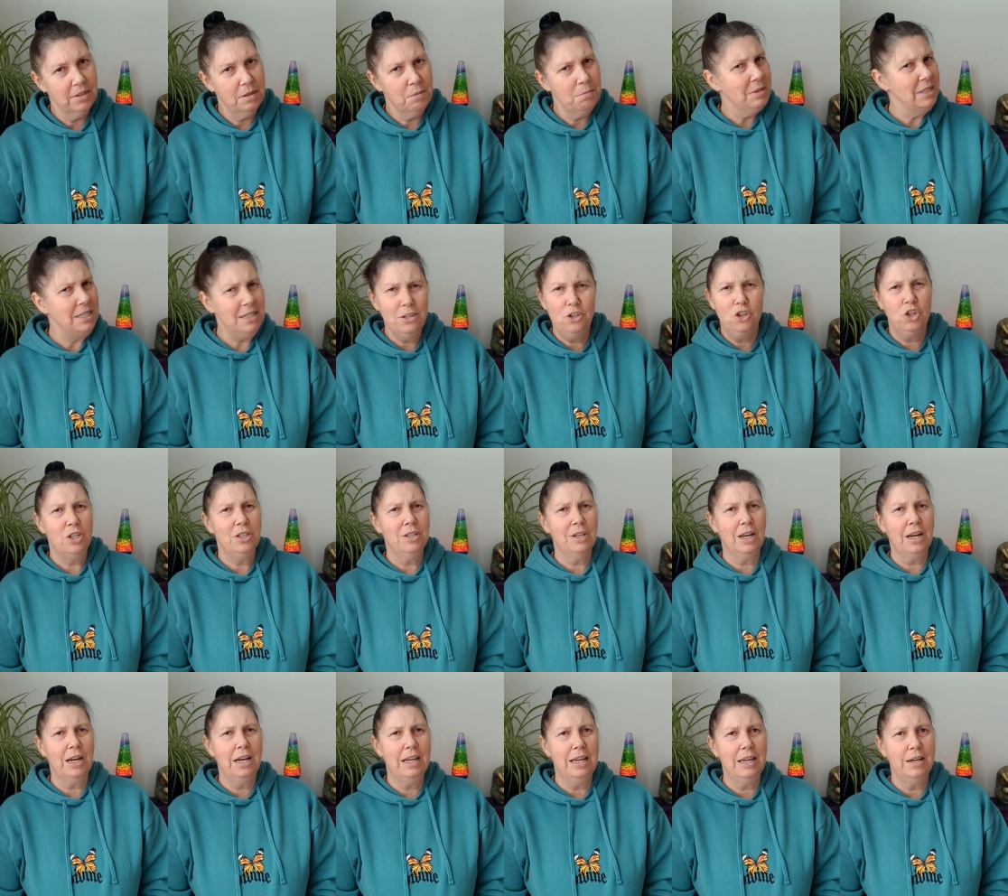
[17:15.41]
the message
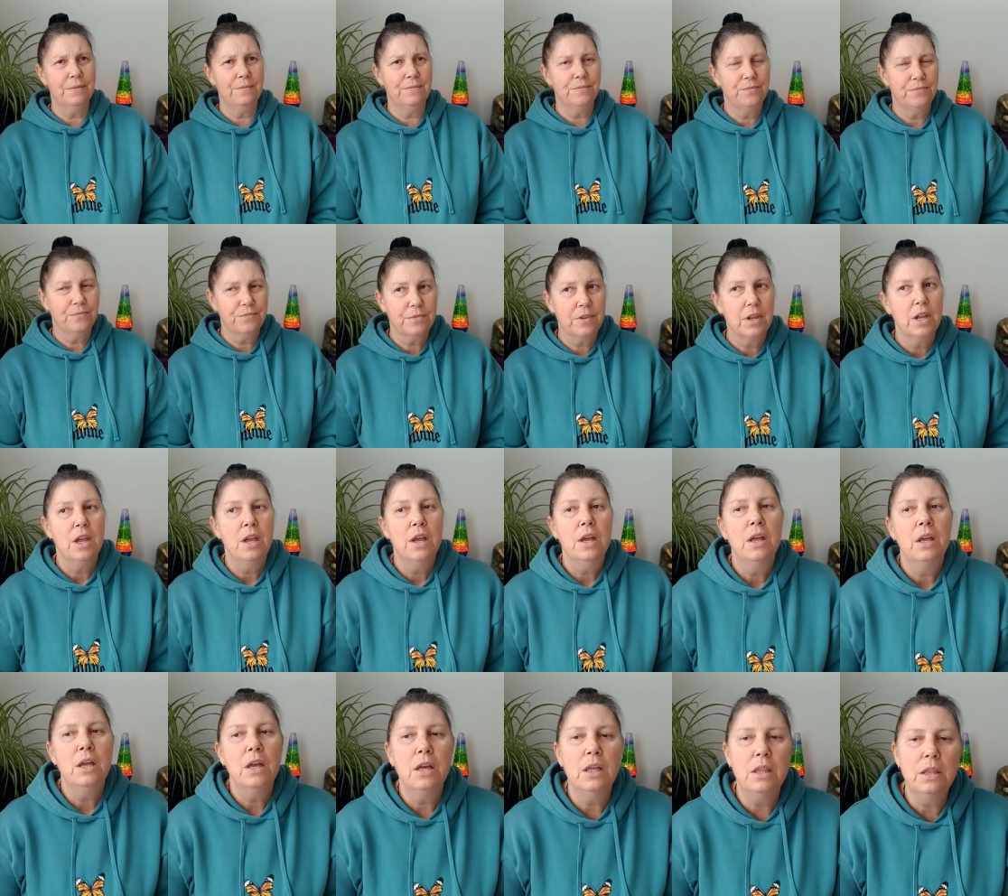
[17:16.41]
isn't clear.
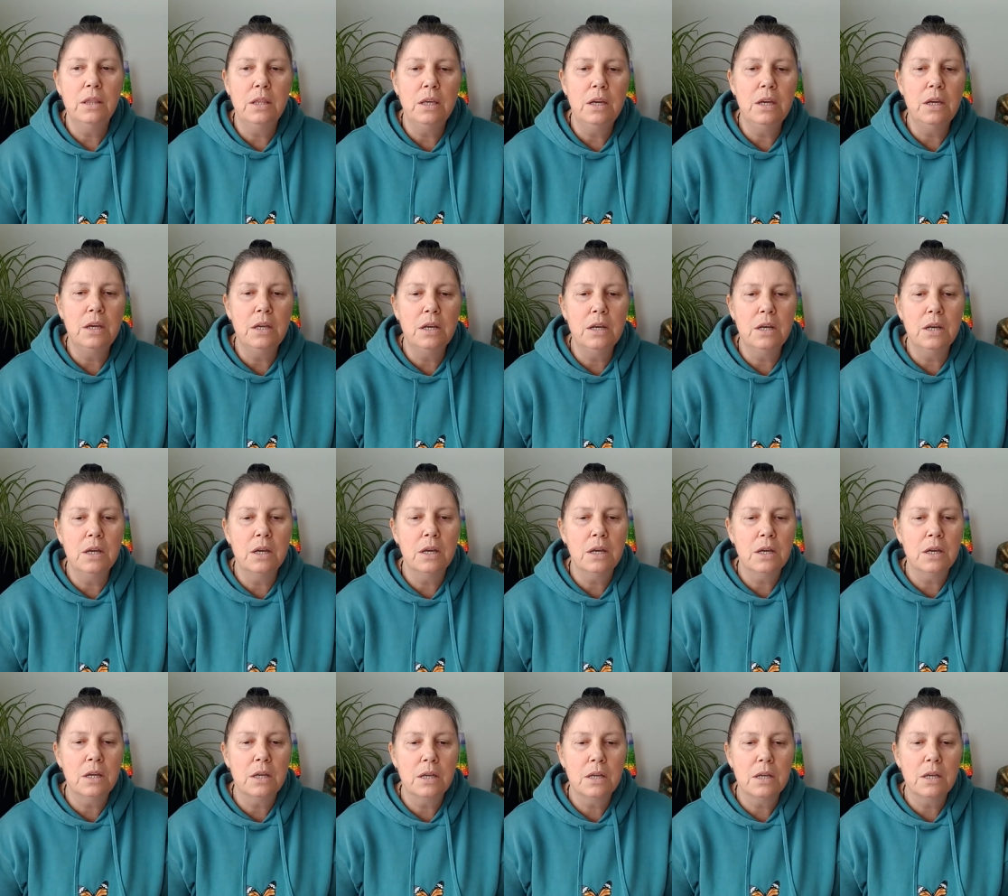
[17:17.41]
And then,
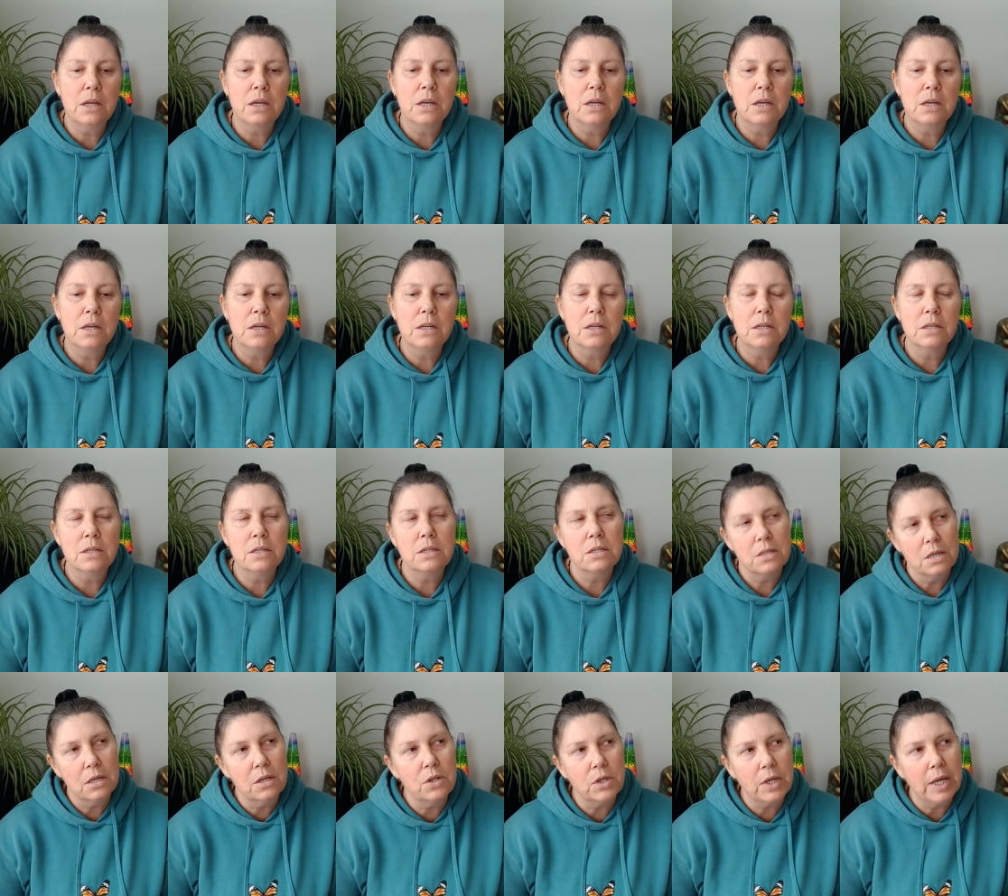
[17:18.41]

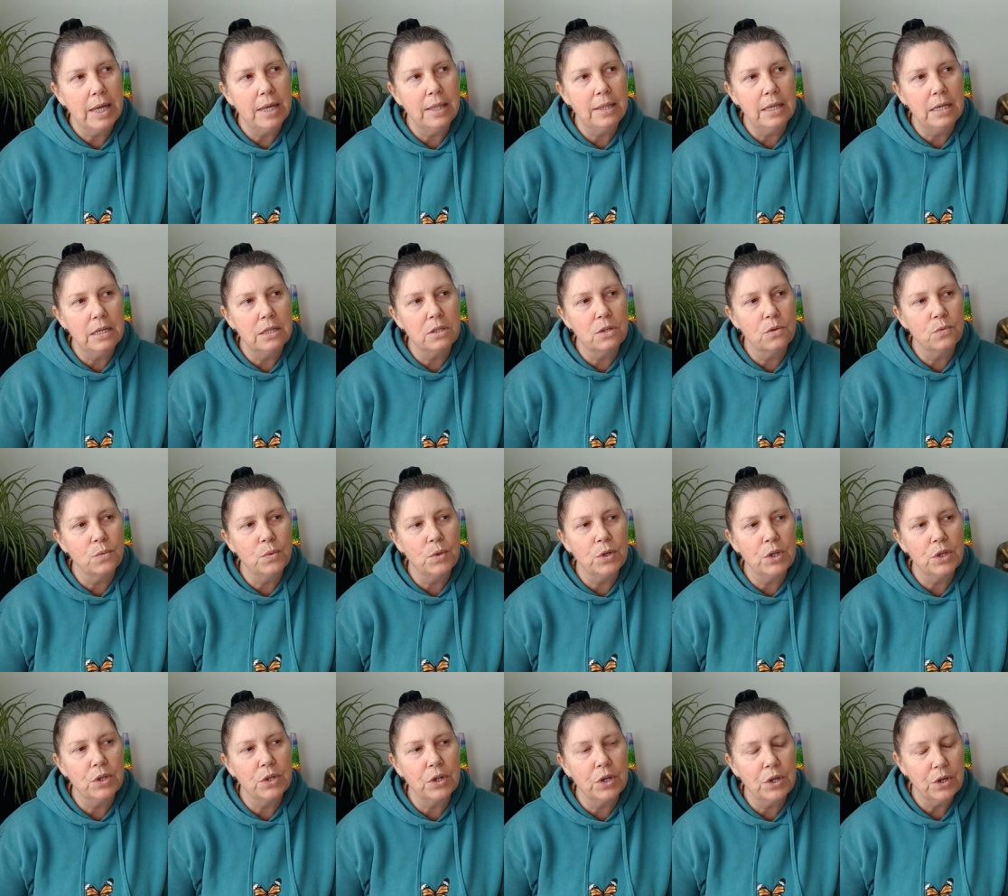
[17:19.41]
okay, that didn't
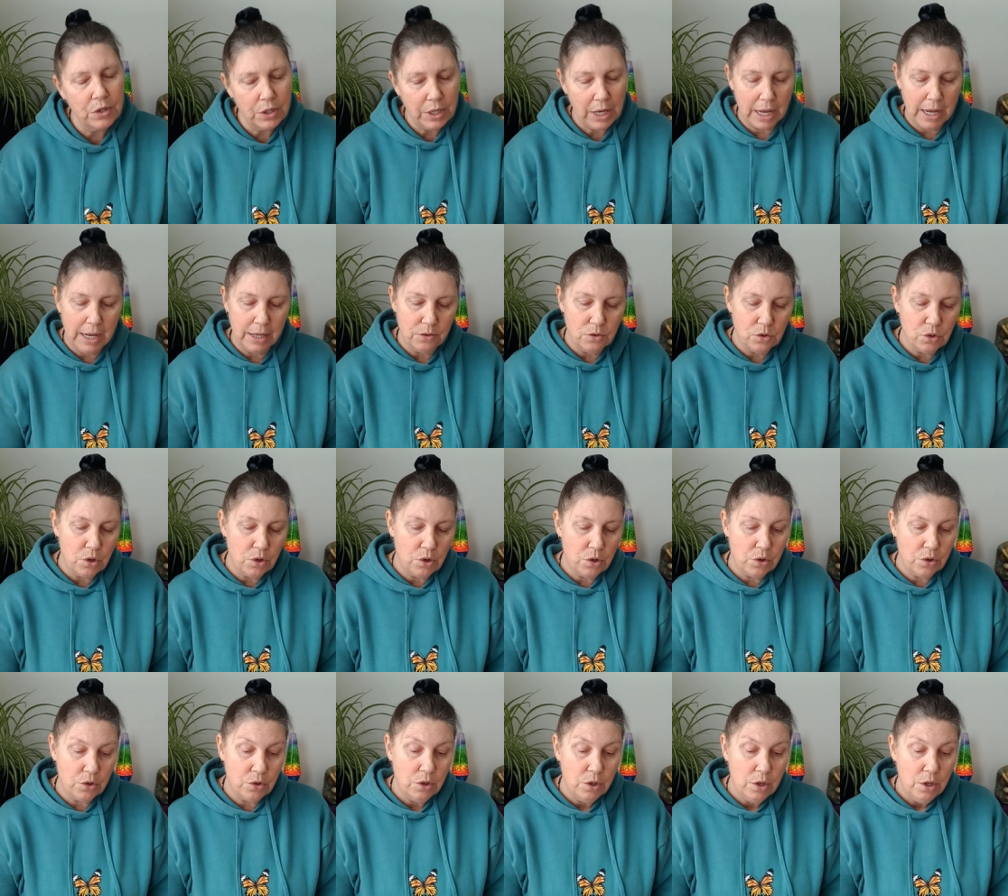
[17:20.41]
work. Okay,
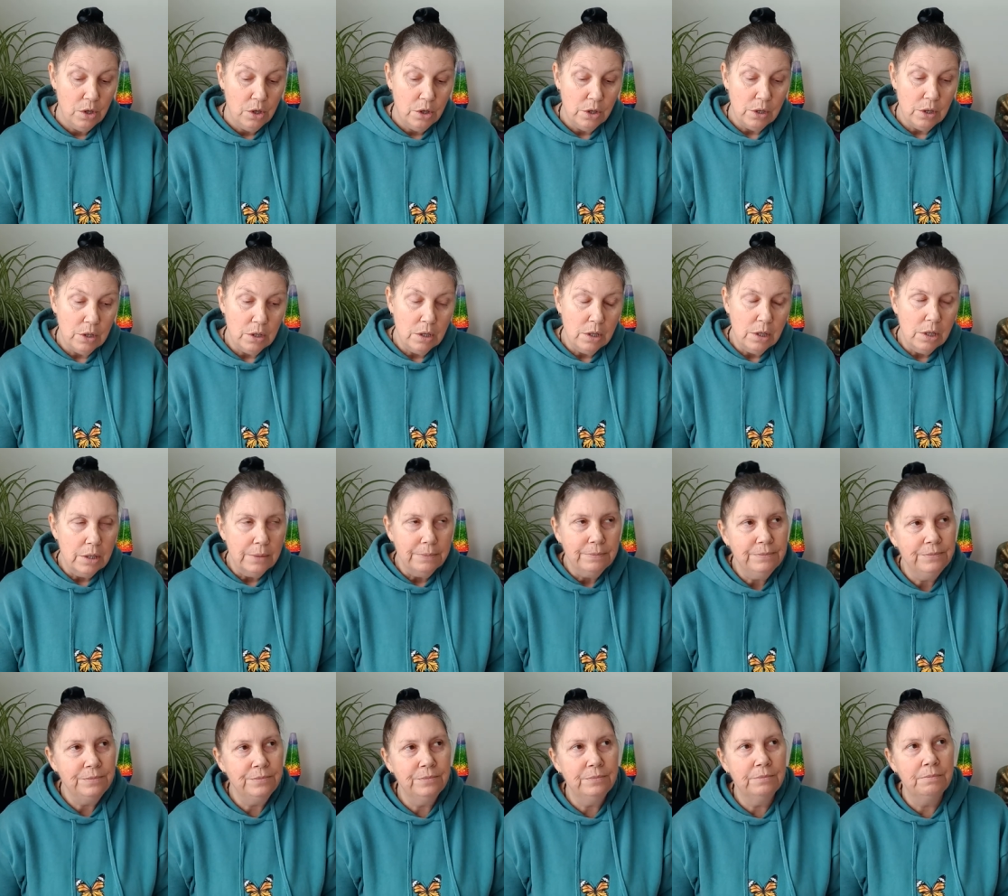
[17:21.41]
so
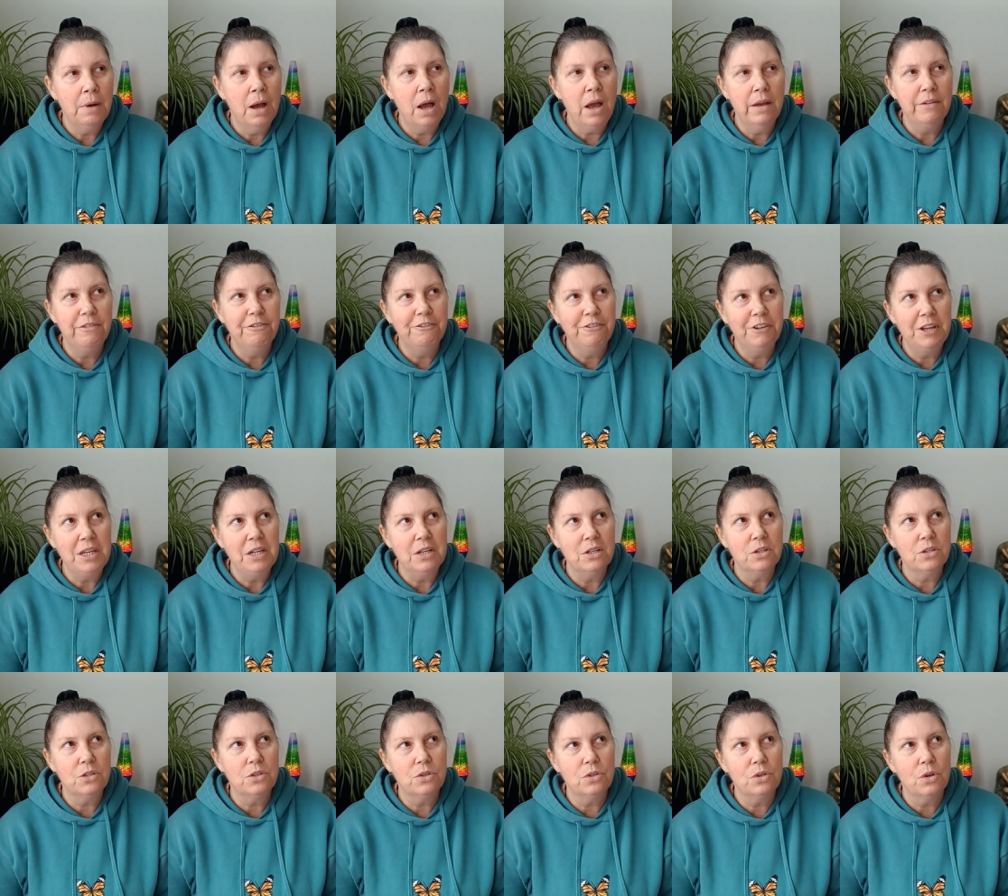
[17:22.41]
hmm, my feet
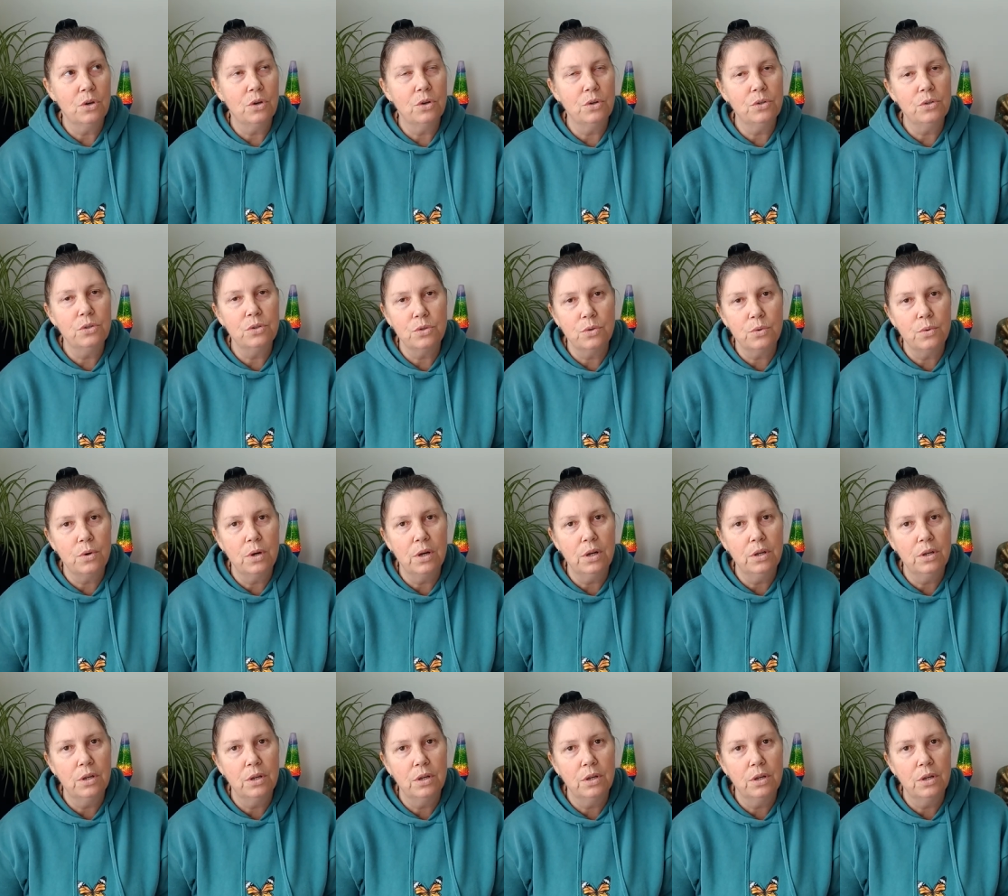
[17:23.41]
are so sore.